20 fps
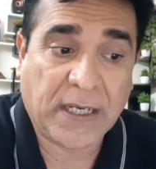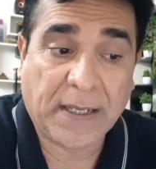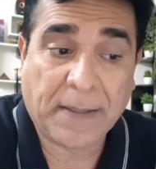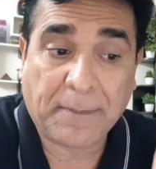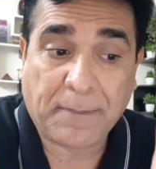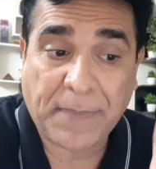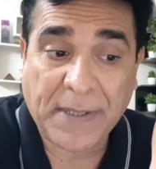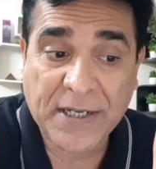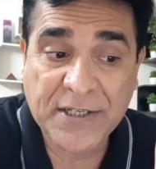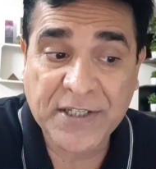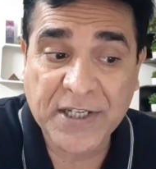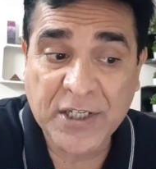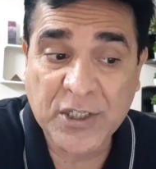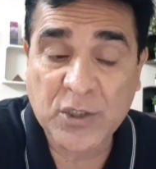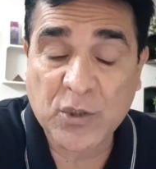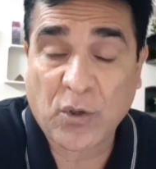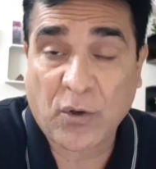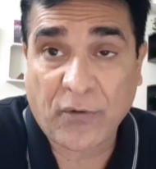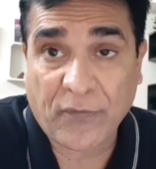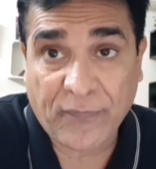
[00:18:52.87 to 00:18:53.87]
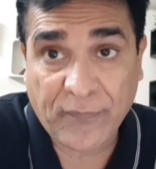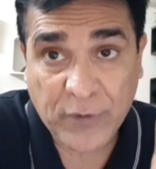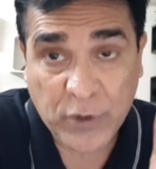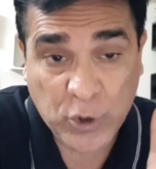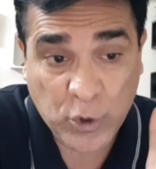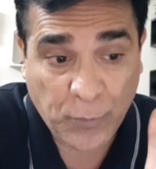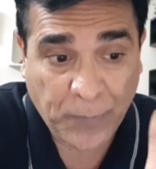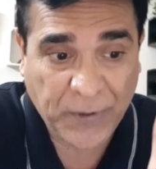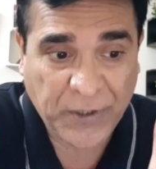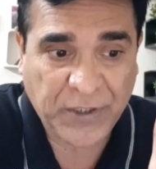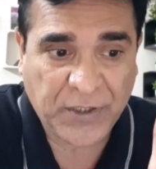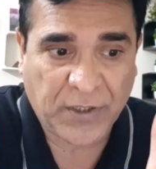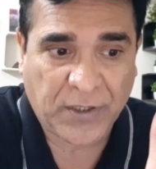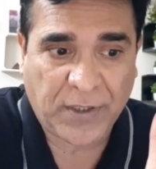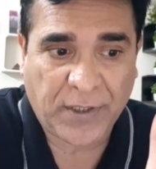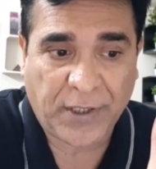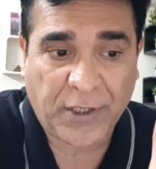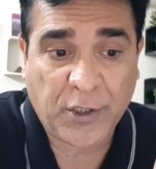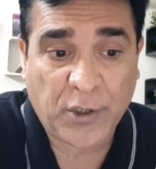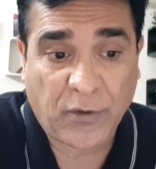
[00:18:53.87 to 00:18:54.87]
Presence of
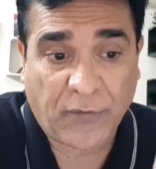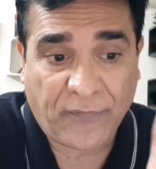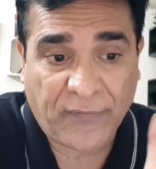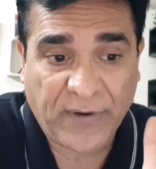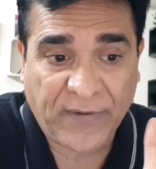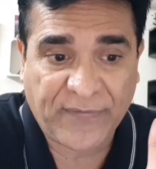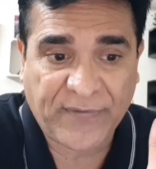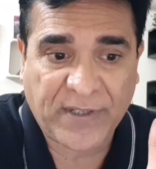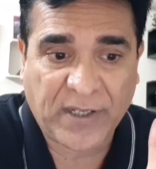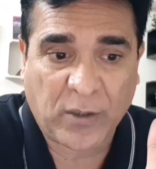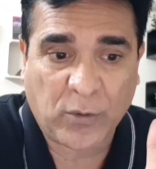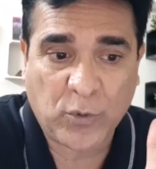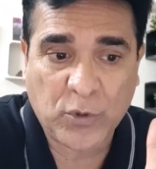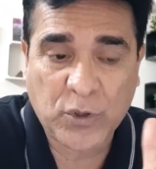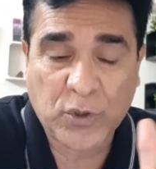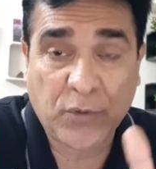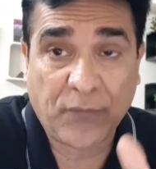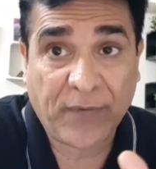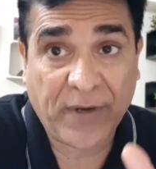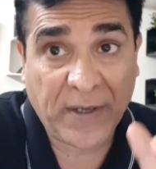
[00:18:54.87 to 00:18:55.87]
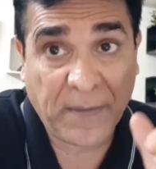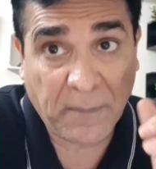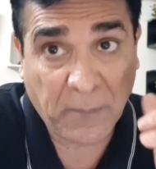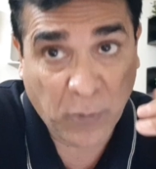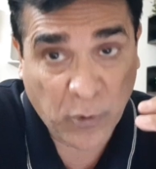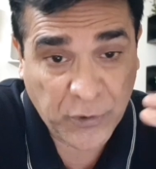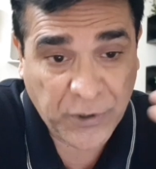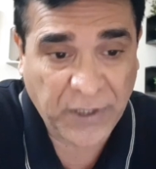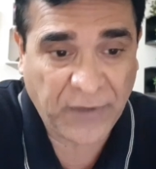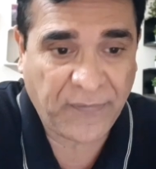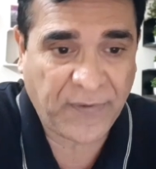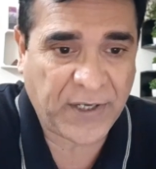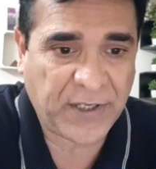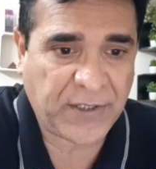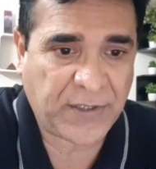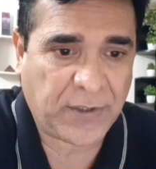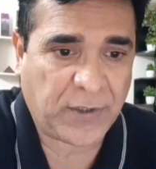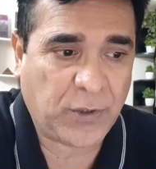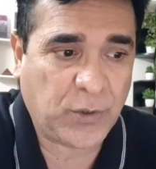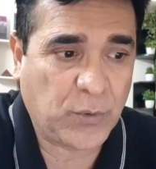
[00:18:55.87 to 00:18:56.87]
Jupiter in your 5th house will
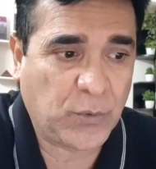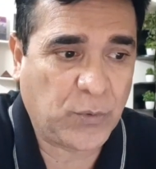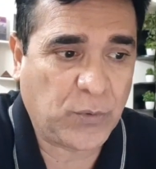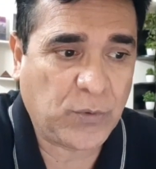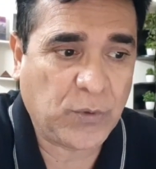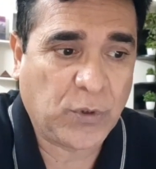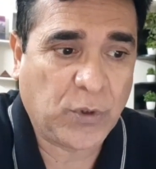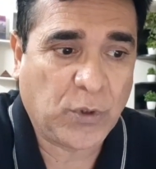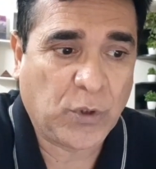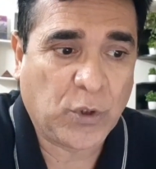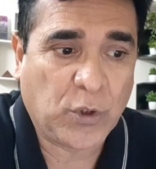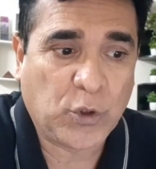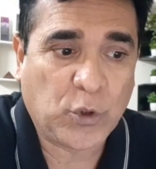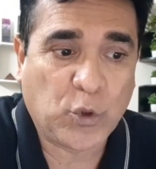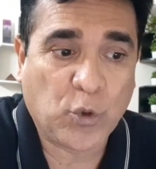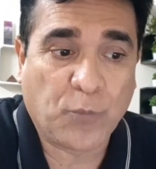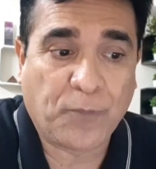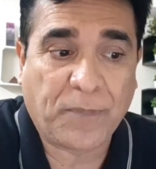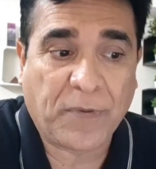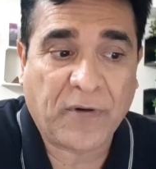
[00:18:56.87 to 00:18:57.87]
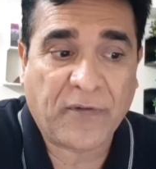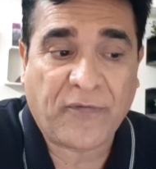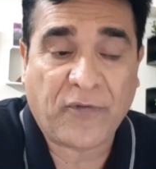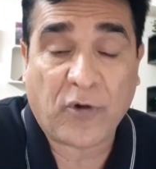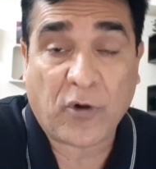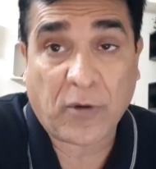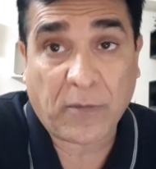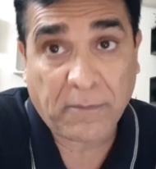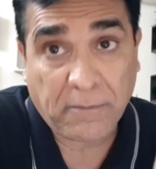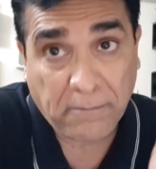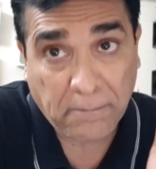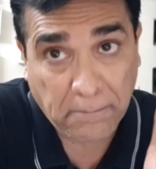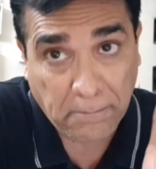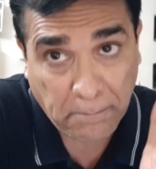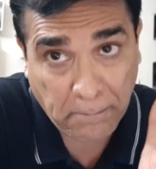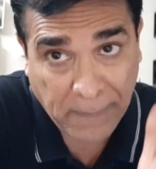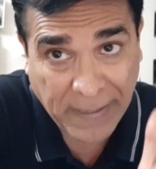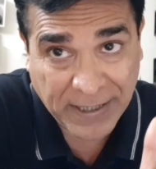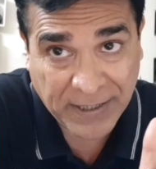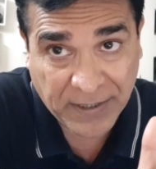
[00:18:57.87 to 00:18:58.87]
motivate you to perform
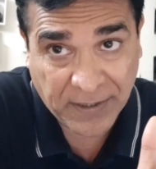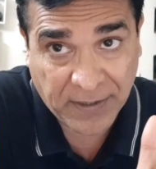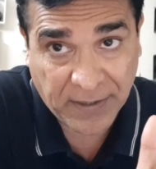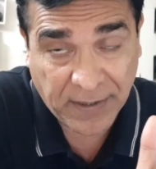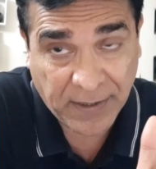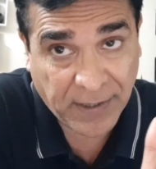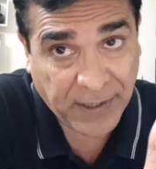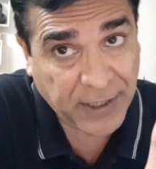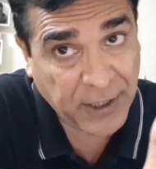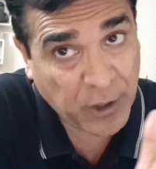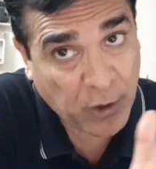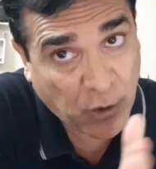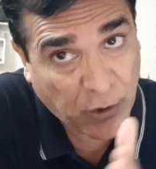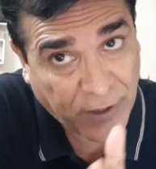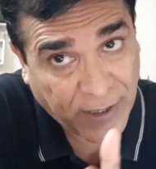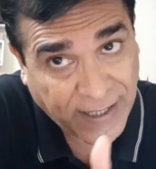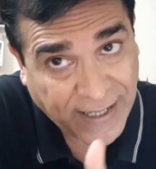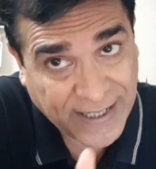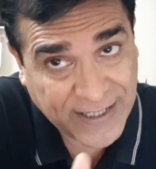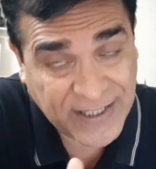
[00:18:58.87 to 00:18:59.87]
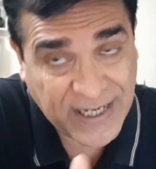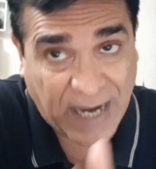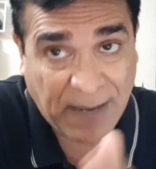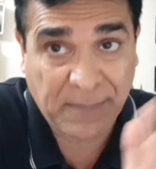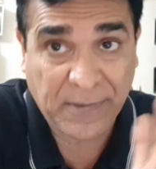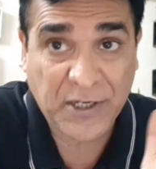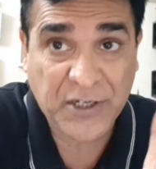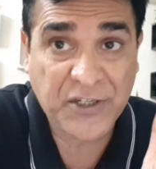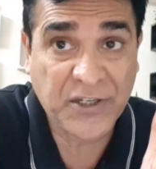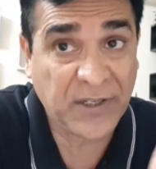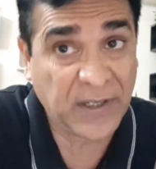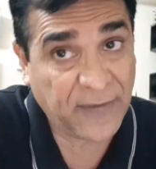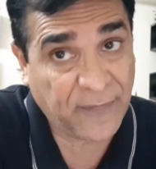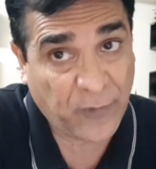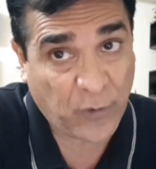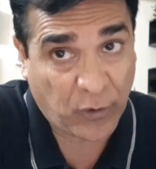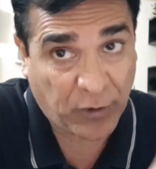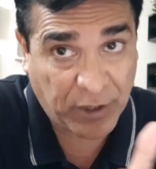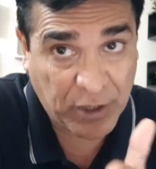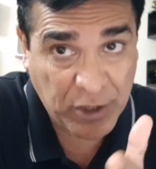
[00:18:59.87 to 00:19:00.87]
better in your examination if you are a